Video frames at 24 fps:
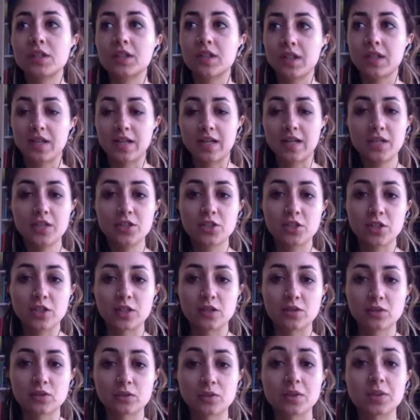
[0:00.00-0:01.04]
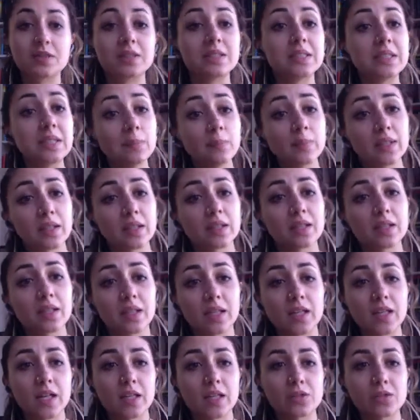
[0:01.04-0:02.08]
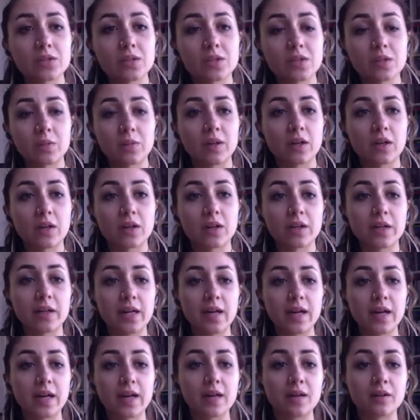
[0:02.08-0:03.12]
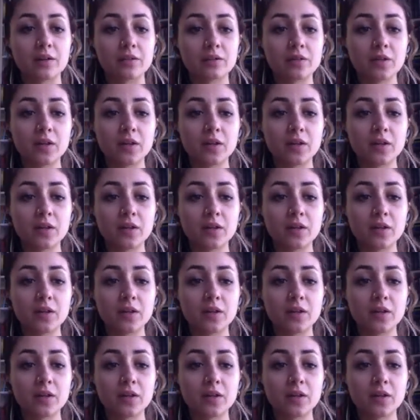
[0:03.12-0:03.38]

the connections or deepening the connections that we already have